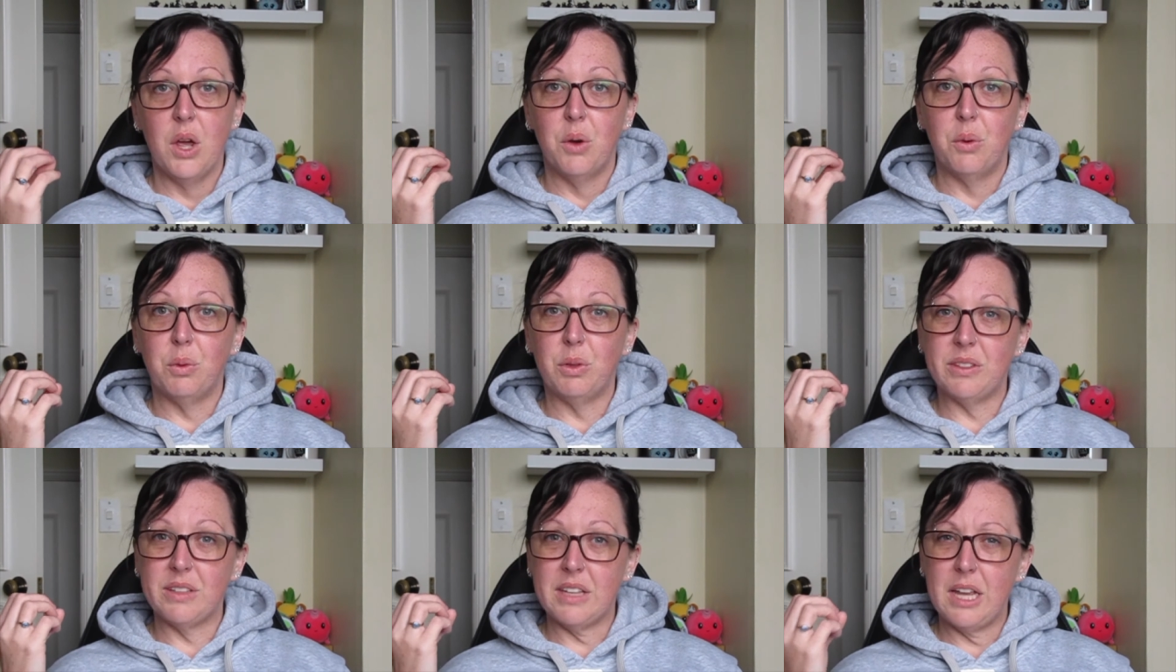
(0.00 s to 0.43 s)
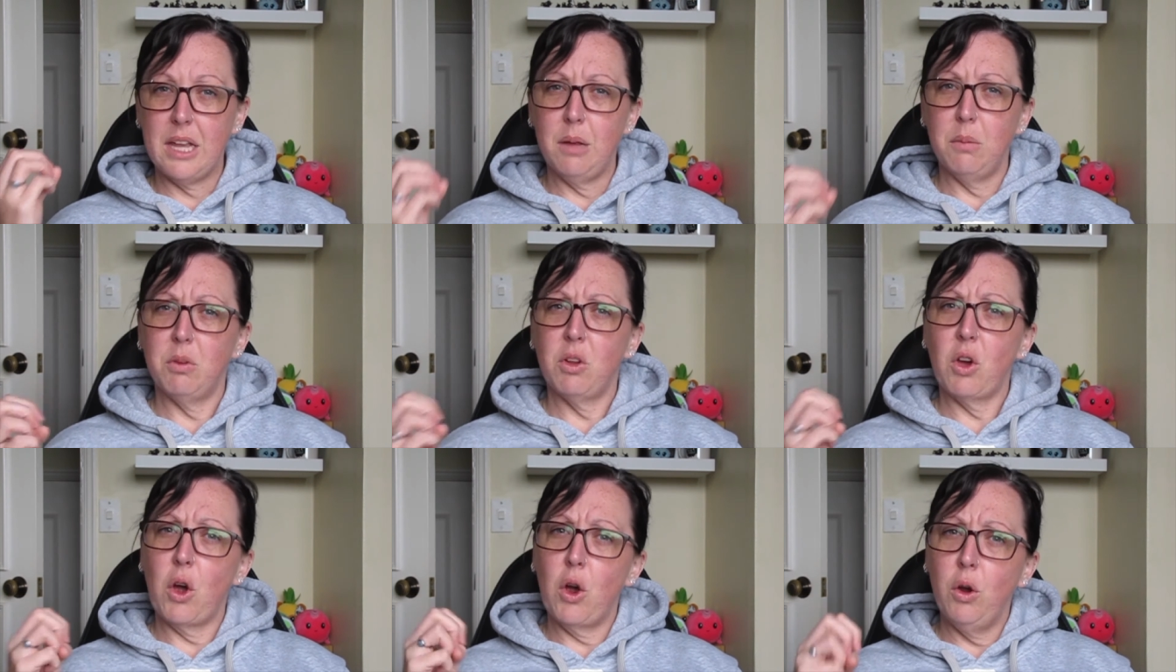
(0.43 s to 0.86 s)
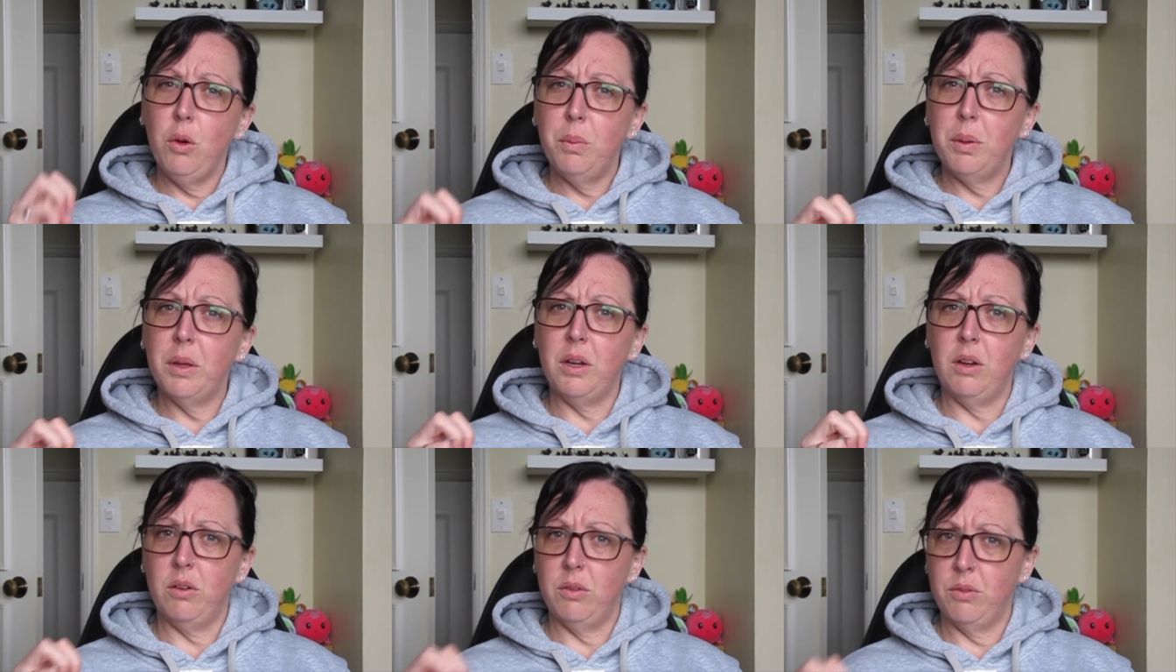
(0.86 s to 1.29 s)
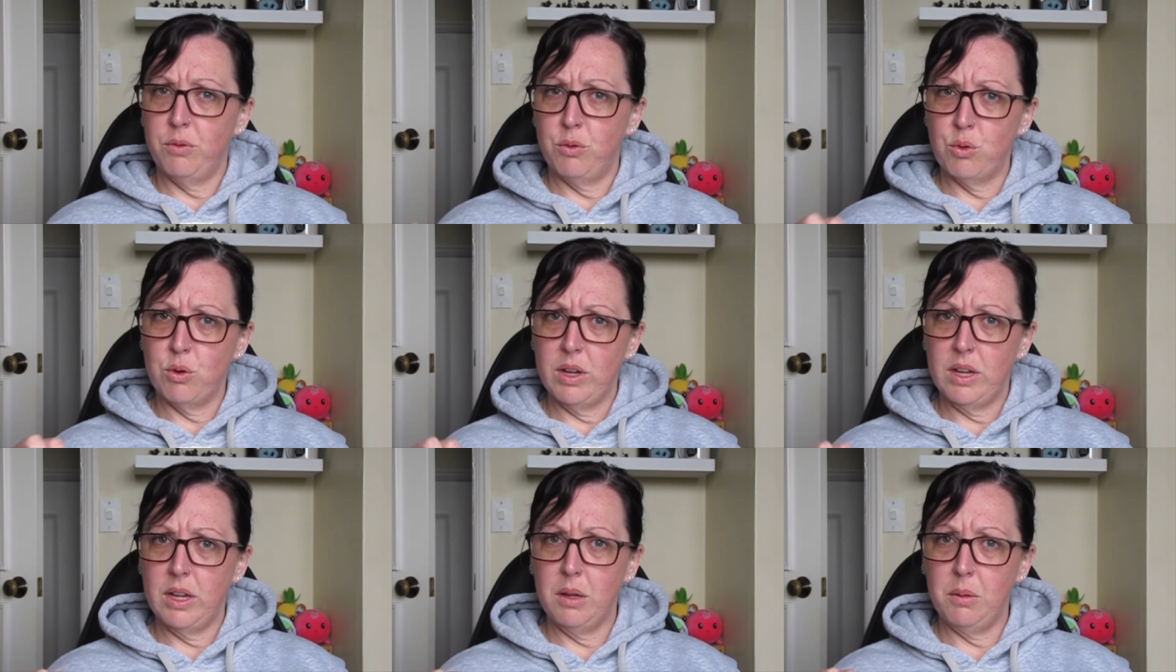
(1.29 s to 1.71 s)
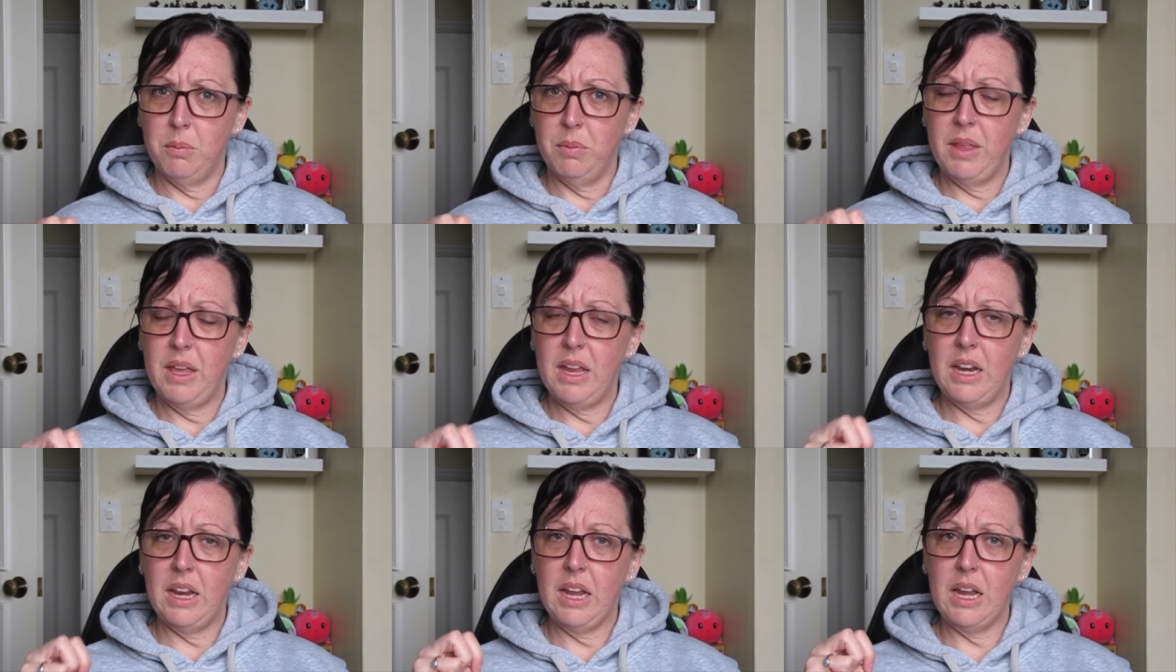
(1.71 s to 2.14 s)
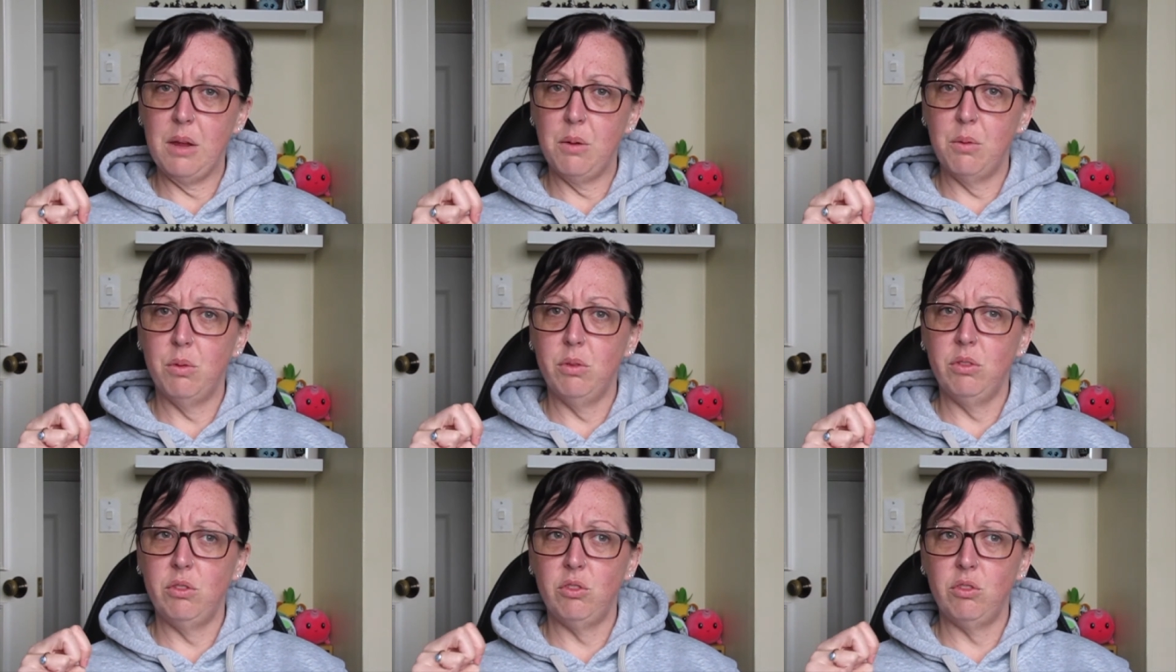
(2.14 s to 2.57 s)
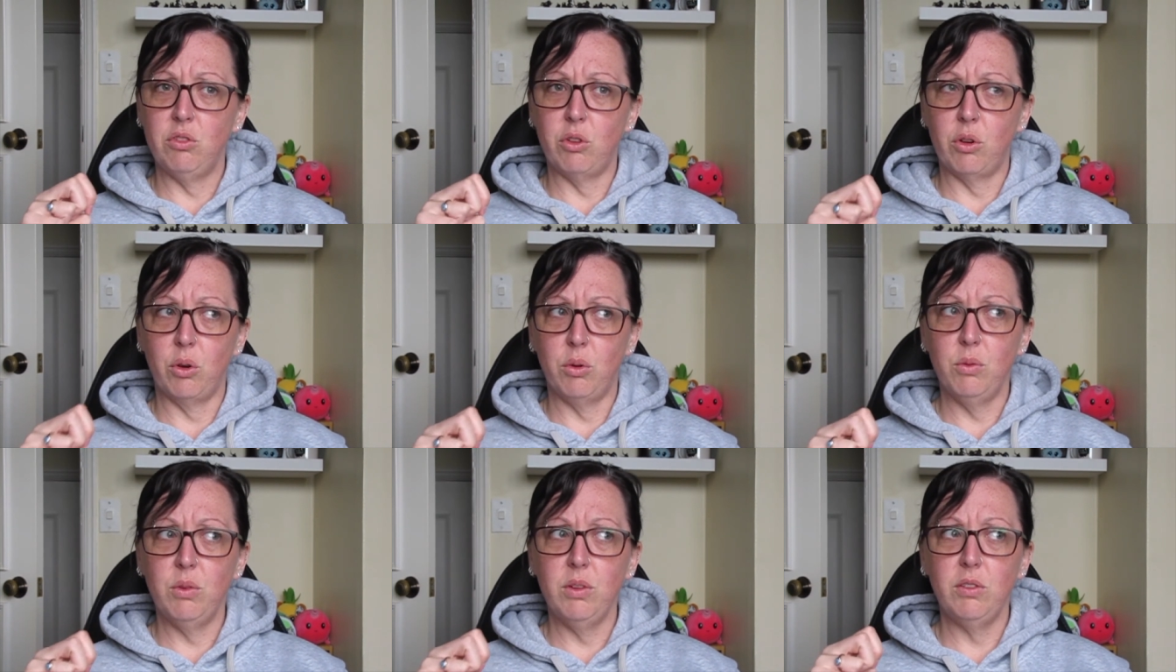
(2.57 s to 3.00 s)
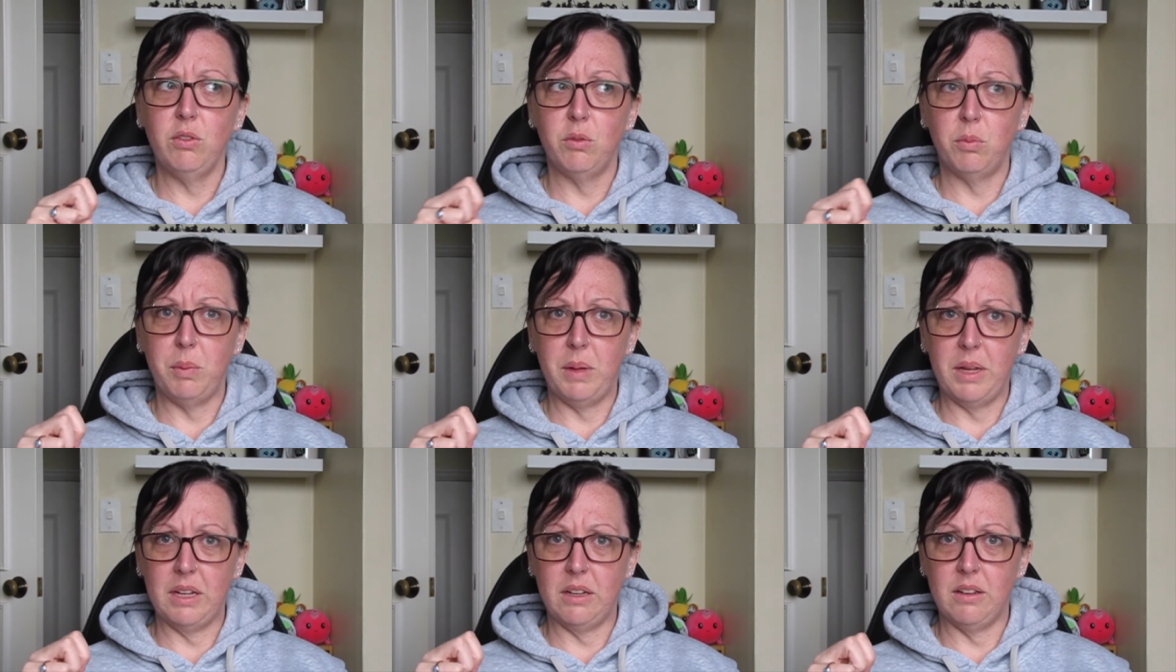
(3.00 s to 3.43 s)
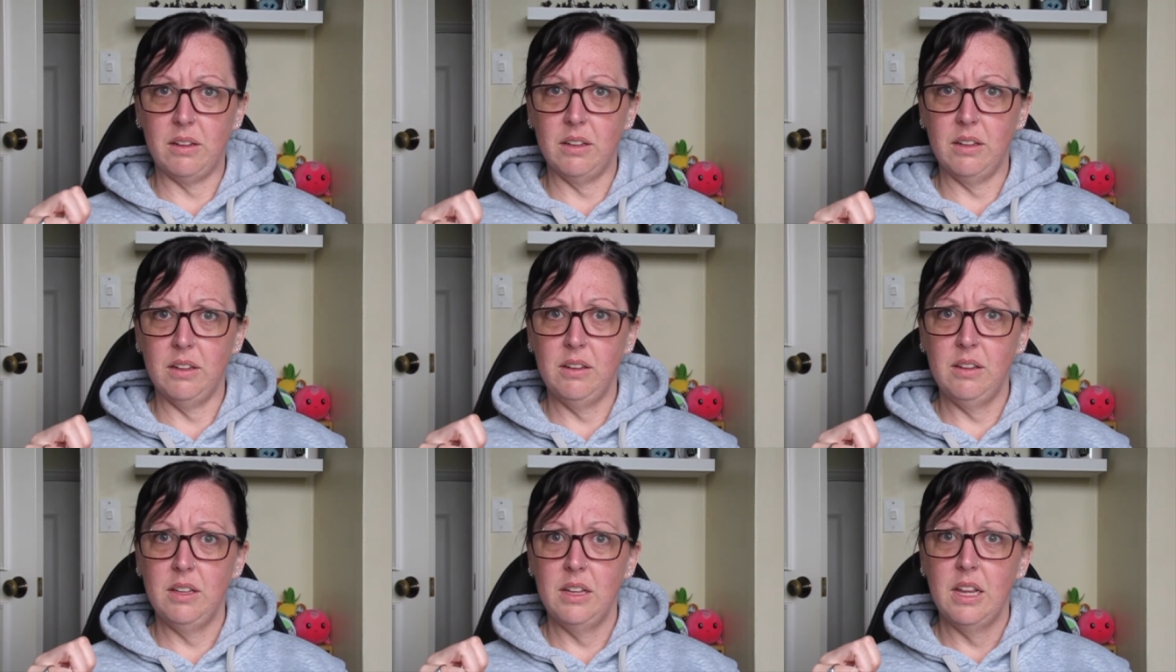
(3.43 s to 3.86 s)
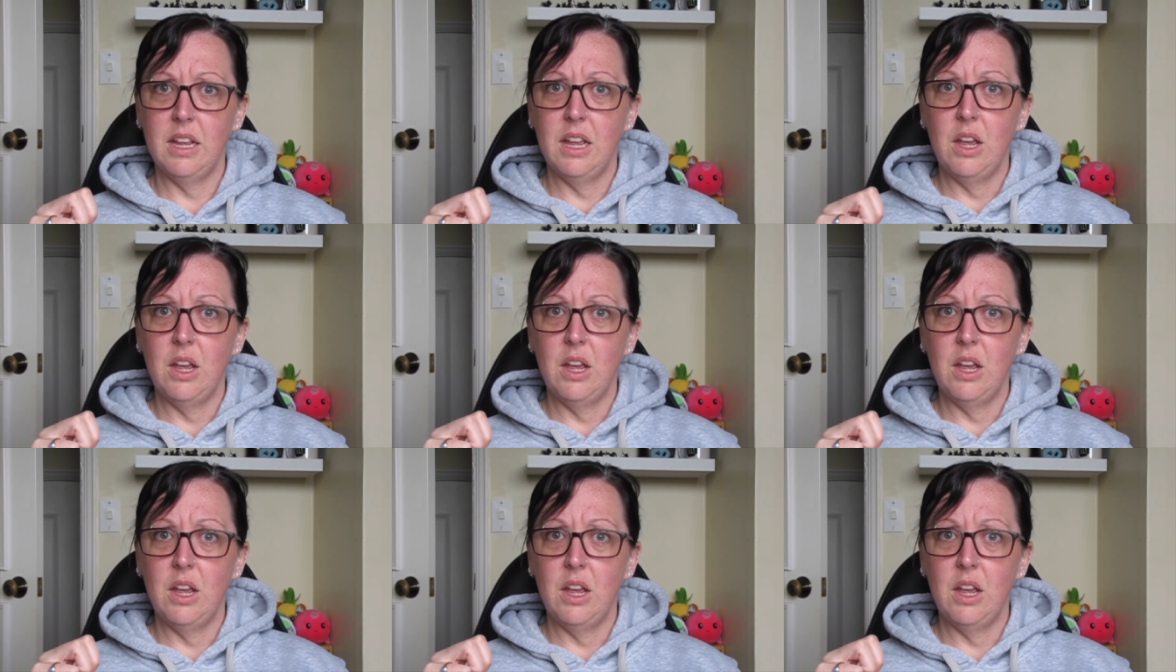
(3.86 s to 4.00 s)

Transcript: was kept open for him that he was so respected